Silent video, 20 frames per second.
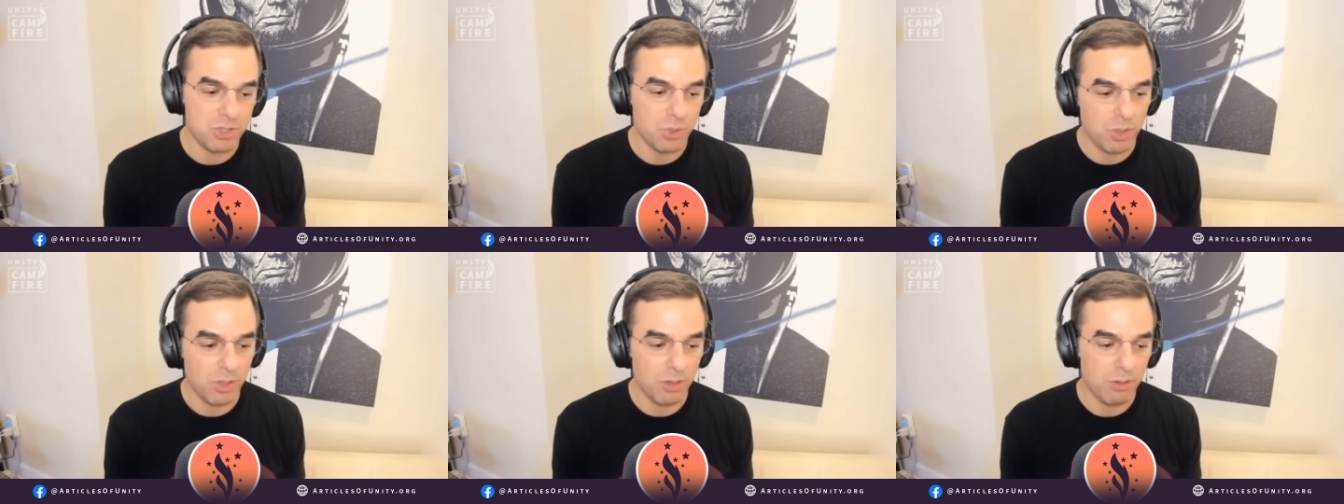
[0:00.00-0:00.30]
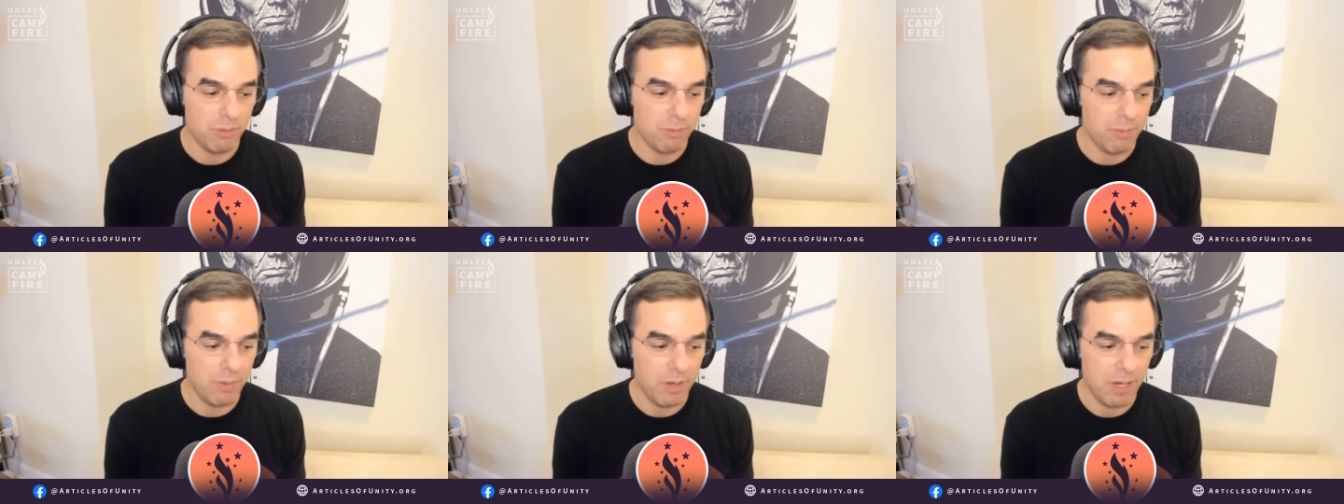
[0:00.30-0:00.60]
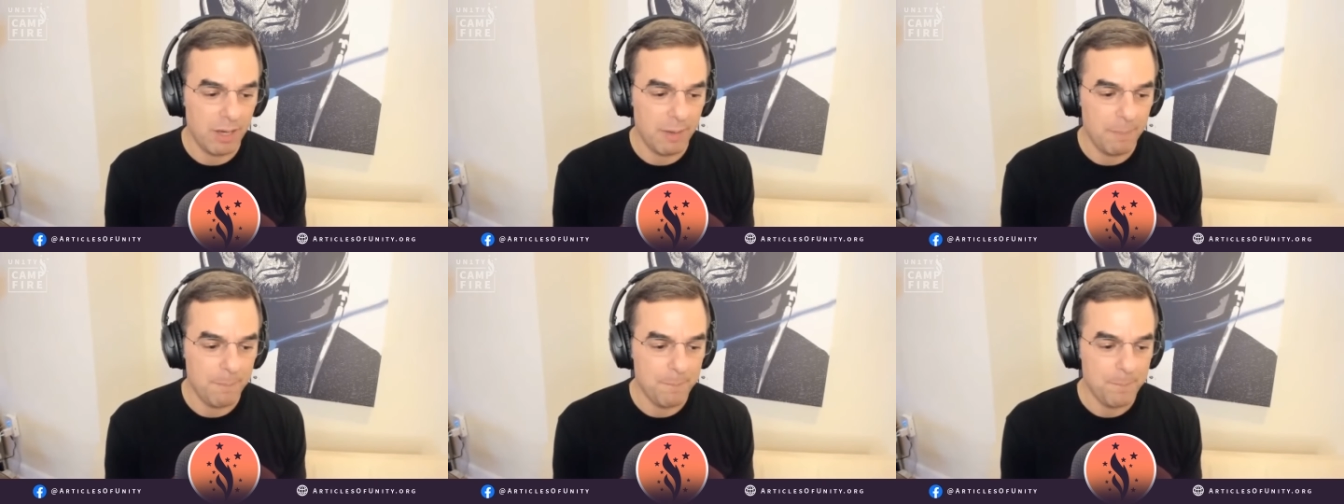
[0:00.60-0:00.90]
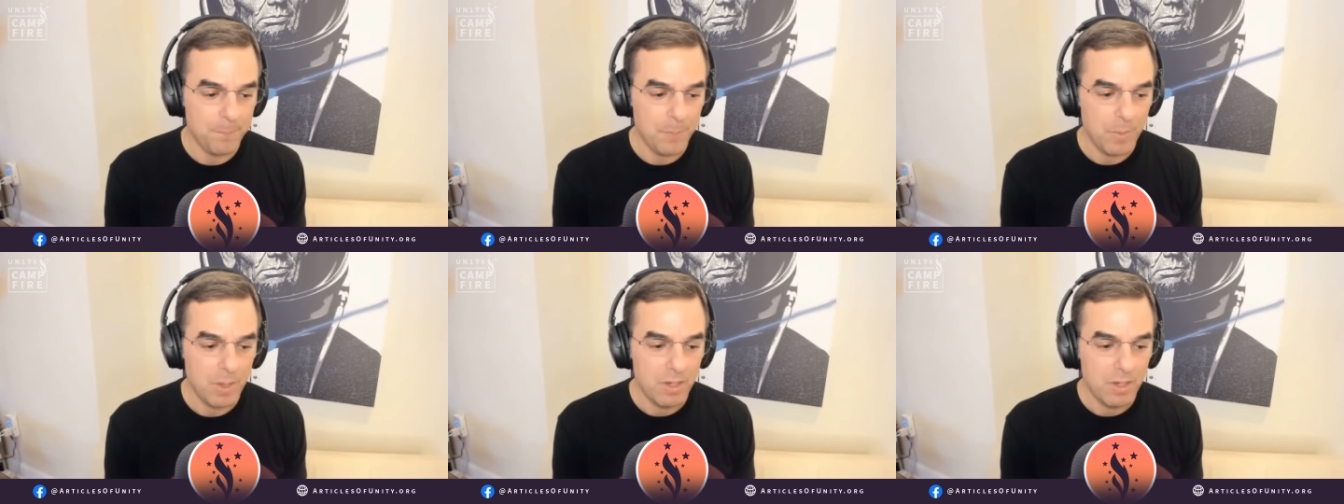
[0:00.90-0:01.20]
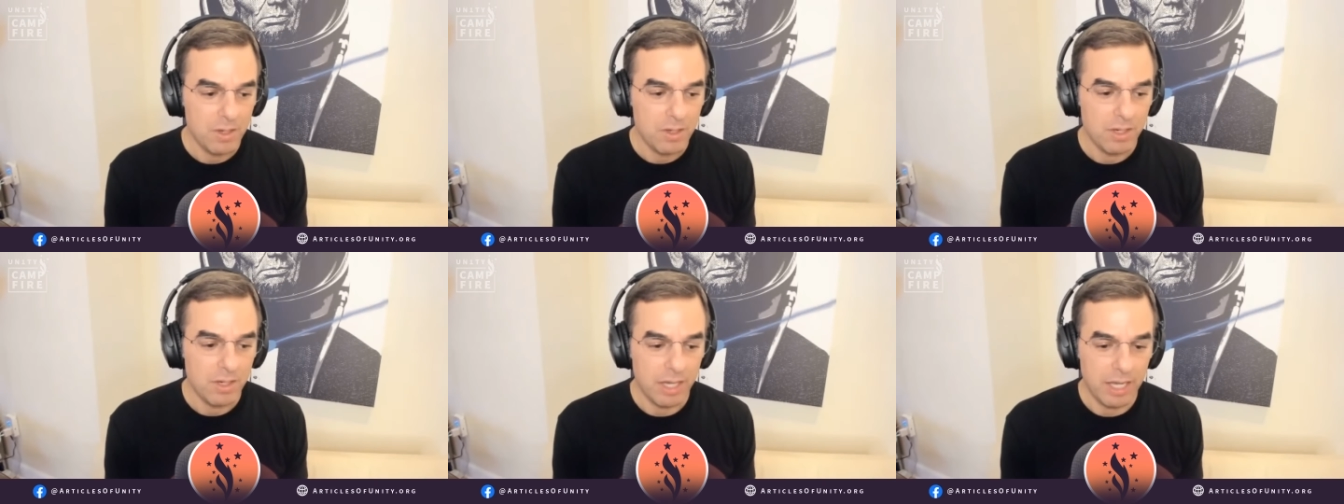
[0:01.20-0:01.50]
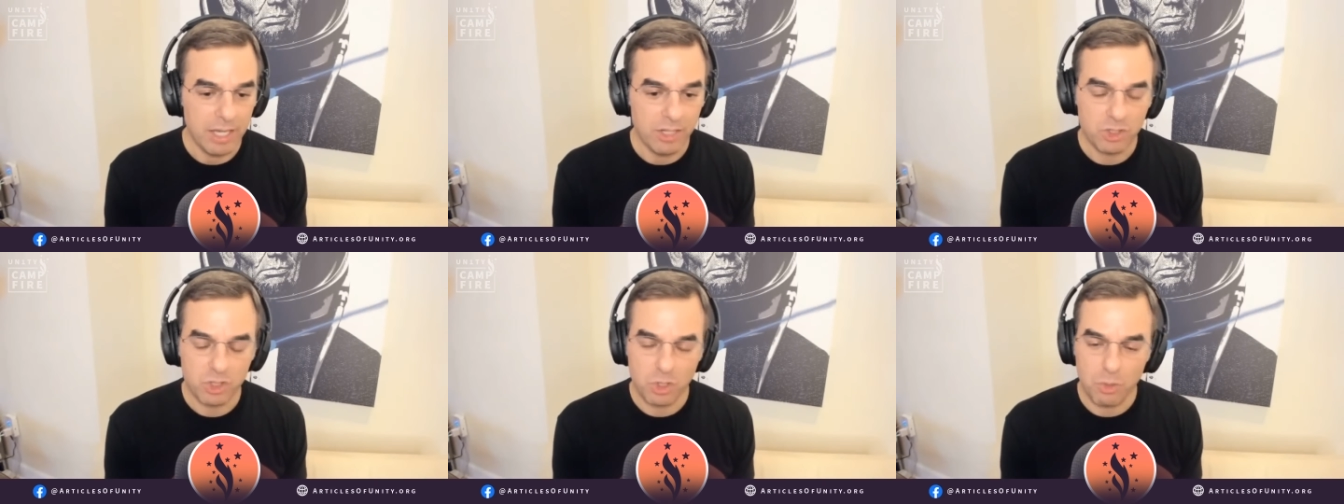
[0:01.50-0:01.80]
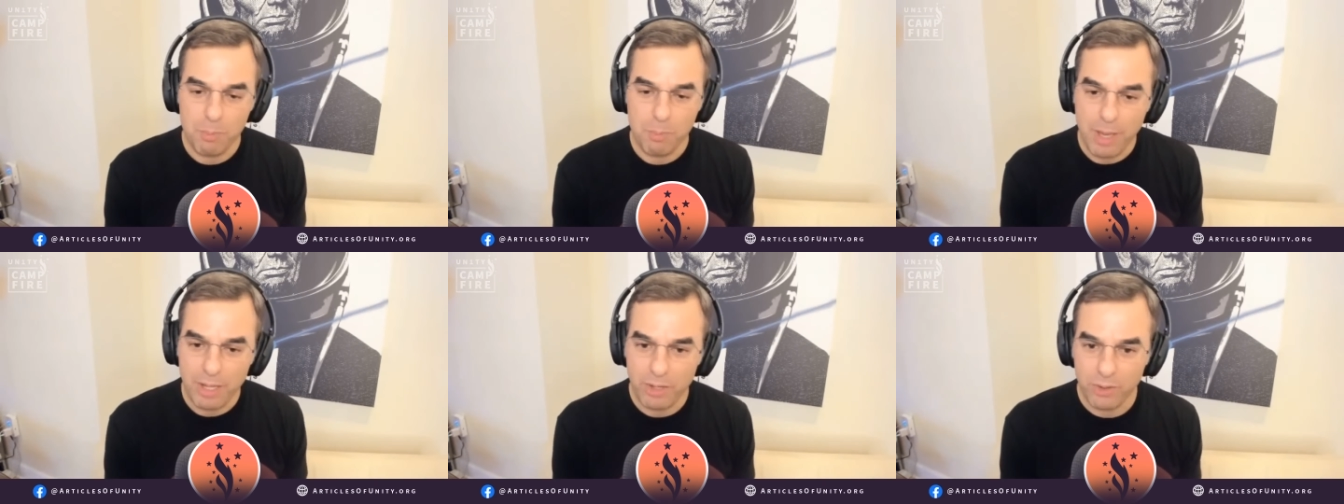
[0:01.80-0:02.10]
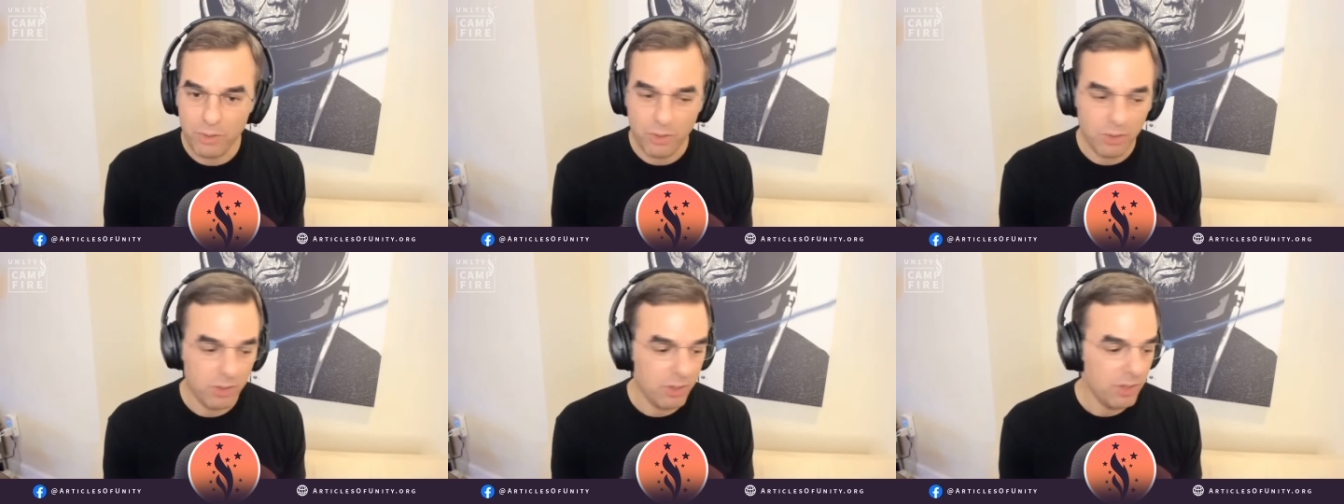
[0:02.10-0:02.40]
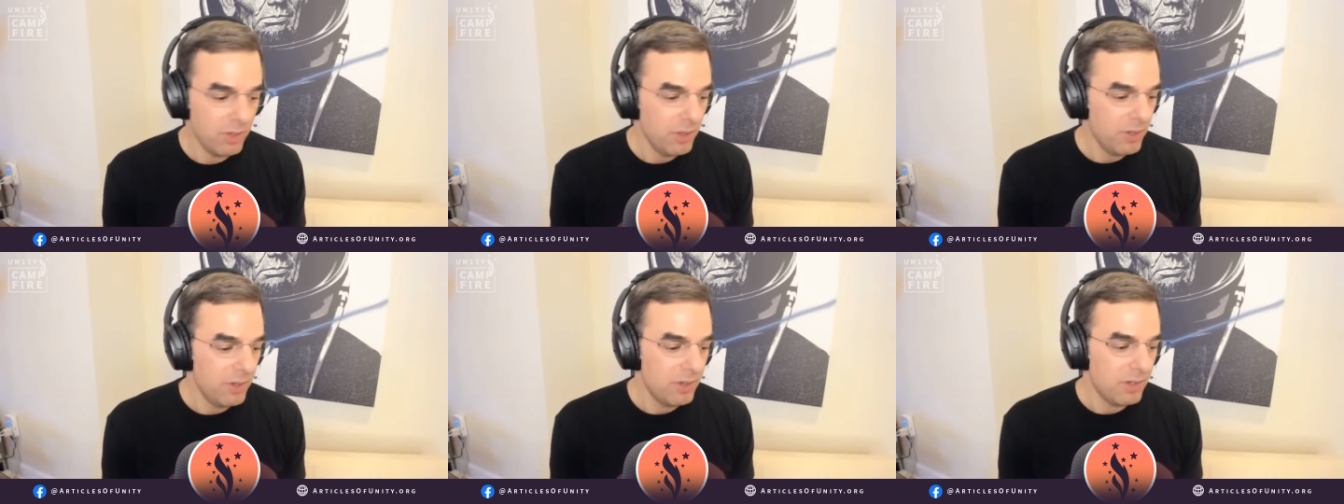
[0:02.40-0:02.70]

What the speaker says: sort of incremental,